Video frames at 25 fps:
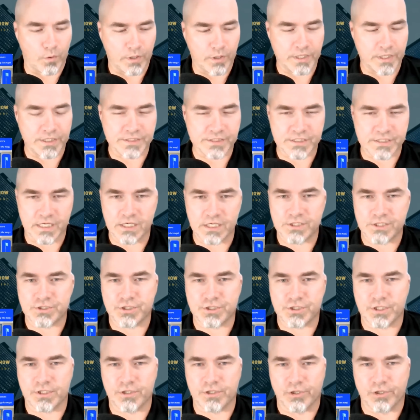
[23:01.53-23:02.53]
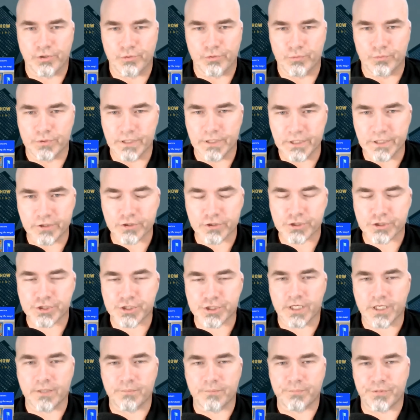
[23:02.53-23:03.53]
organization, the new
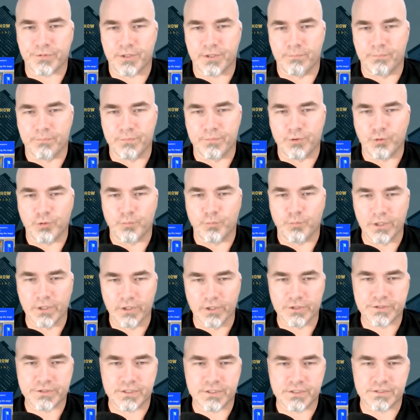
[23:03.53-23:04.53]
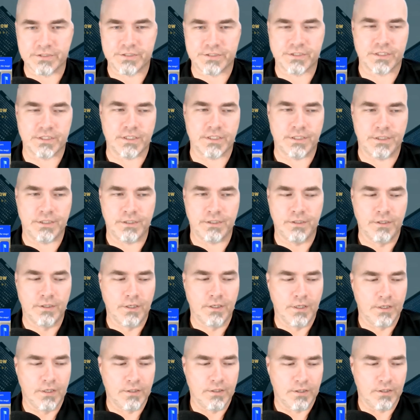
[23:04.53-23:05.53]
leadership, the new militancy,
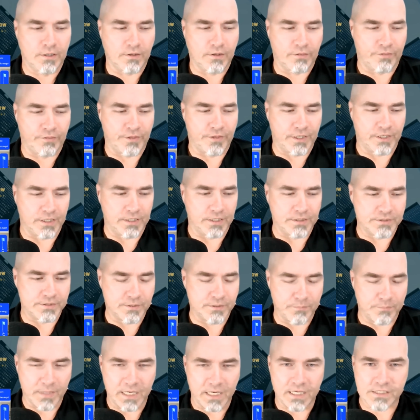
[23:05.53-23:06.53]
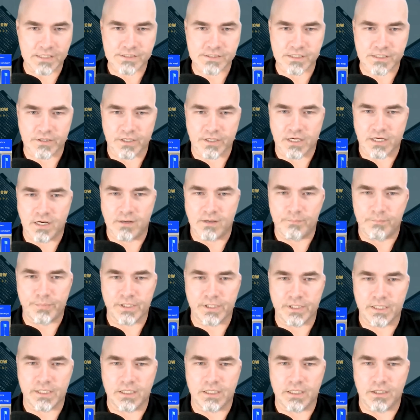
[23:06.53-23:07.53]
the demands on the
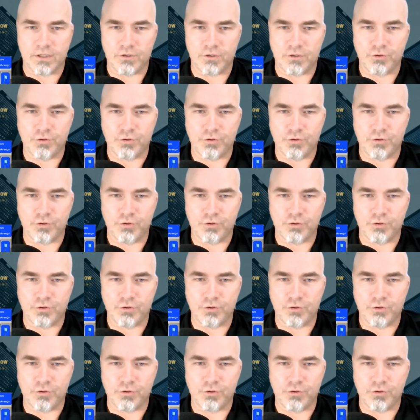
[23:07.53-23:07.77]
company.